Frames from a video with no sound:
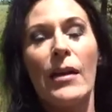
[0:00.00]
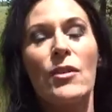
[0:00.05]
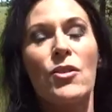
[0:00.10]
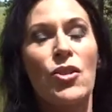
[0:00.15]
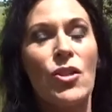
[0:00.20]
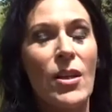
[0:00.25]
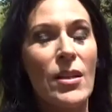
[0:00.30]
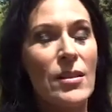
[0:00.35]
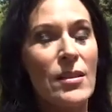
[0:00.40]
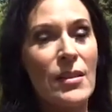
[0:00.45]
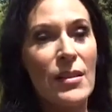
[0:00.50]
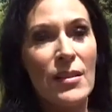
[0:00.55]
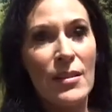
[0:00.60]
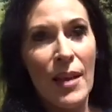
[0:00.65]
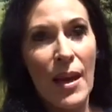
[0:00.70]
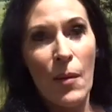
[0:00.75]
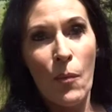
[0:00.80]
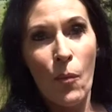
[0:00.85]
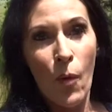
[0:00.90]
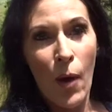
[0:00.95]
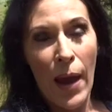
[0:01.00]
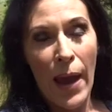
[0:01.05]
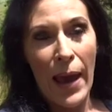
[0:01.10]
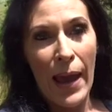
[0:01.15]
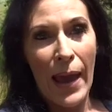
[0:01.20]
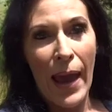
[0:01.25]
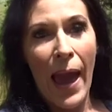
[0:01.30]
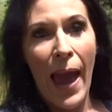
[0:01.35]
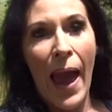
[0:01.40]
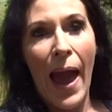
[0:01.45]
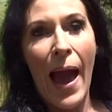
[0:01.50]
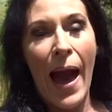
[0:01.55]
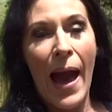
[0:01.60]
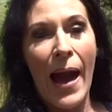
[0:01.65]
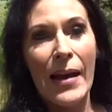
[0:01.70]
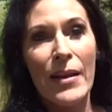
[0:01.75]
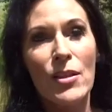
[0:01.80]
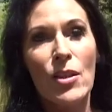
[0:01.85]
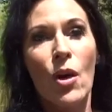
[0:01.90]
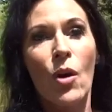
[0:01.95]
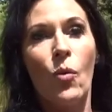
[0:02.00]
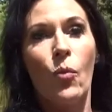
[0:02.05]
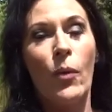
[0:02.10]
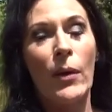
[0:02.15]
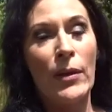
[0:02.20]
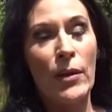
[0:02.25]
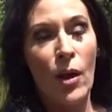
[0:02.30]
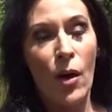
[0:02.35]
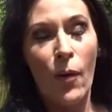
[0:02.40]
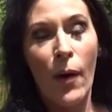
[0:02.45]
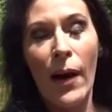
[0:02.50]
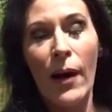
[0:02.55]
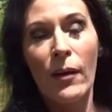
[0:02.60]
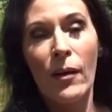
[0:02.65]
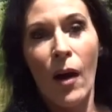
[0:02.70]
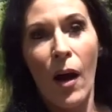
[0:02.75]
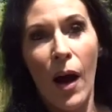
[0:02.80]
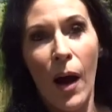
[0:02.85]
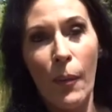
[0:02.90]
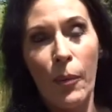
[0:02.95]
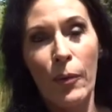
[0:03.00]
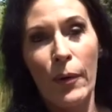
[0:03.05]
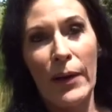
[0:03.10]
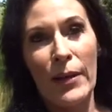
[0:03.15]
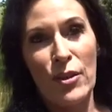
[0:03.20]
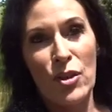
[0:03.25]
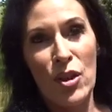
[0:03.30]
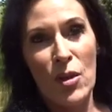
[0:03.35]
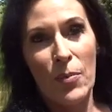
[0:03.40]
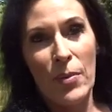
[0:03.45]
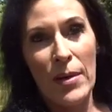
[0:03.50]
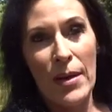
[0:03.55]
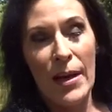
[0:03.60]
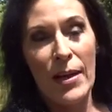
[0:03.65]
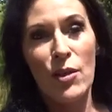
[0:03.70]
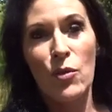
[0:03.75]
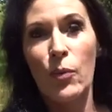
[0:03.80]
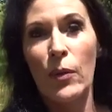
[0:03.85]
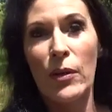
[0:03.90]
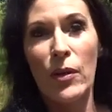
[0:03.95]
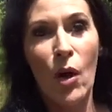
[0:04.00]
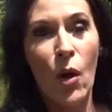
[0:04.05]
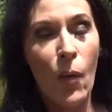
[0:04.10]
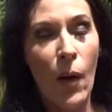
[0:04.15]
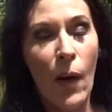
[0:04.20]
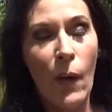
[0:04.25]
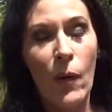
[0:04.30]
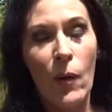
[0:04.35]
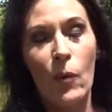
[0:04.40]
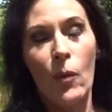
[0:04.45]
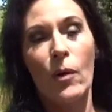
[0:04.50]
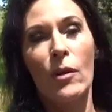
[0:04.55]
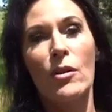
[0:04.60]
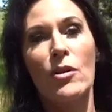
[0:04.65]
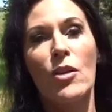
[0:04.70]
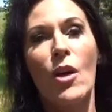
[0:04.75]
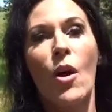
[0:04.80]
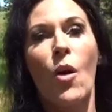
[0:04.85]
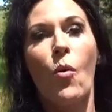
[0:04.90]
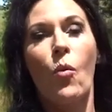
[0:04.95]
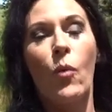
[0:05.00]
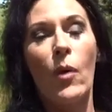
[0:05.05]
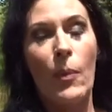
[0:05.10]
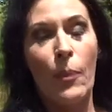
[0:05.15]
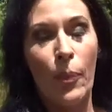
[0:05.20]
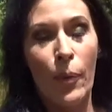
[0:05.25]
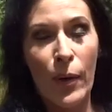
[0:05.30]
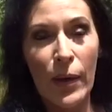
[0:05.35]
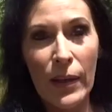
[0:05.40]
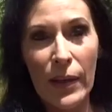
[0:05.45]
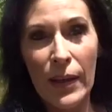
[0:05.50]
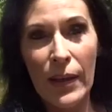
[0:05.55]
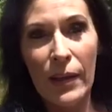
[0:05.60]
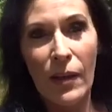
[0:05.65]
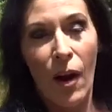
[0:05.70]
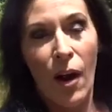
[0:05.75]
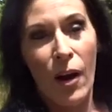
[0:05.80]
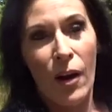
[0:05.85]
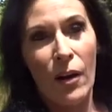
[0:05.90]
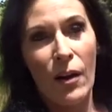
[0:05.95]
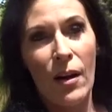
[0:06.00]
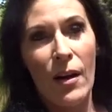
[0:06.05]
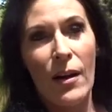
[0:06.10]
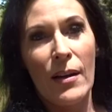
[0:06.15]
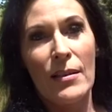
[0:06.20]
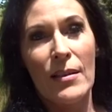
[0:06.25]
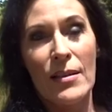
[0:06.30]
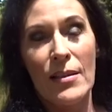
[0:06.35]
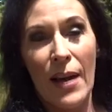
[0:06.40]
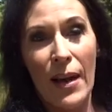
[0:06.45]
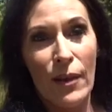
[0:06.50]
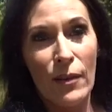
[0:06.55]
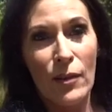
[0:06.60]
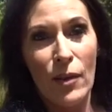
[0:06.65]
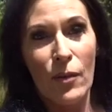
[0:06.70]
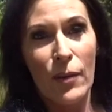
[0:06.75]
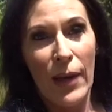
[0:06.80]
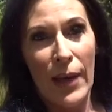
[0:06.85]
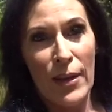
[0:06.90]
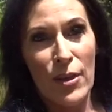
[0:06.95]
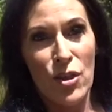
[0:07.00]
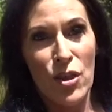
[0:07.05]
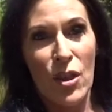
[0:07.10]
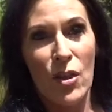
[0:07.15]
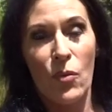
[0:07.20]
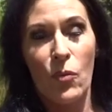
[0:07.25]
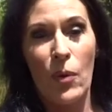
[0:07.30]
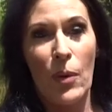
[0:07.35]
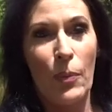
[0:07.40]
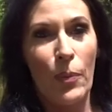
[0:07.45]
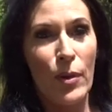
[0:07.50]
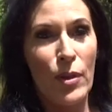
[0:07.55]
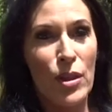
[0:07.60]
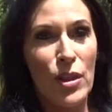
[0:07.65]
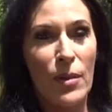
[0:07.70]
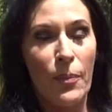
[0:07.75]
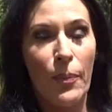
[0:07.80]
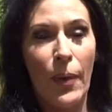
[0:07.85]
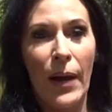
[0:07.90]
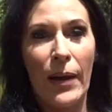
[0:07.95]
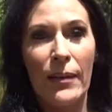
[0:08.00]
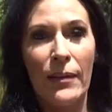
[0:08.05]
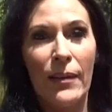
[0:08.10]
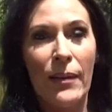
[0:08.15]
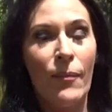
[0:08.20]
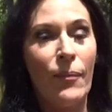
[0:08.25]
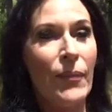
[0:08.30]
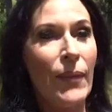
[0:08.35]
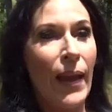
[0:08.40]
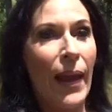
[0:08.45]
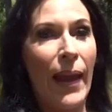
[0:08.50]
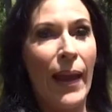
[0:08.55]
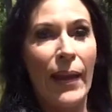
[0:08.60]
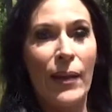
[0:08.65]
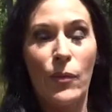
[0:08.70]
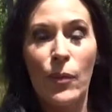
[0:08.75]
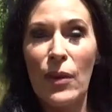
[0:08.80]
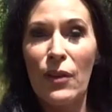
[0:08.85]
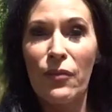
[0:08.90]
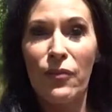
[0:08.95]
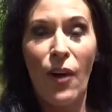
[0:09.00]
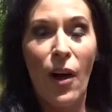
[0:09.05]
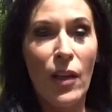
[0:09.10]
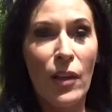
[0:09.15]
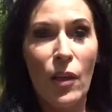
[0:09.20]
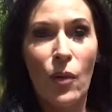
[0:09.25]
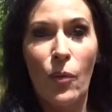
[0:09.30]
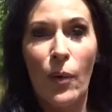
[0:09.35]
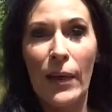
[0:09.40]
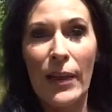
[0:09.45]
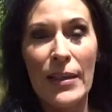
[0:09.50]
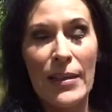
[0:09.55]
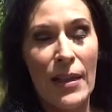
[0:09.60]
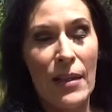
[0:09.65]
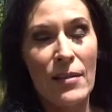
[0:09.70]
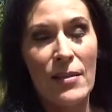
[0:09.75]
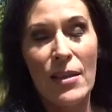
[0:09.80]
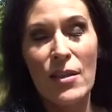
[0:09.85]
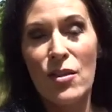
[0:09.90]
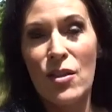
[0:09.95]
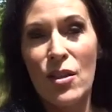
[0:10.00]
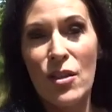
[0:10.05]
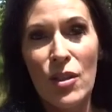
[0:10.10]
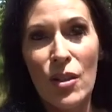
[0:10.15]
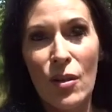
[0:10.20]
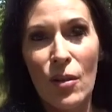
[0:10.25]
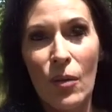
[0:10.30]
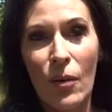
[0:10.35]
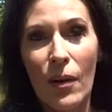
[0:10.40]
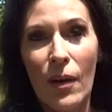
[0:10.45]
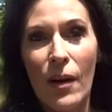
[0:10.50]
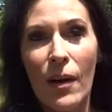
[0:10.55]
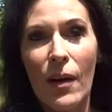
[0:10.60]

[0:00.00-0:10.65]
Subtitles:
Just the same way as we know how to operate GPS, we know how it works, we put in our desired location, we push the button, and we follow what it tells us to do.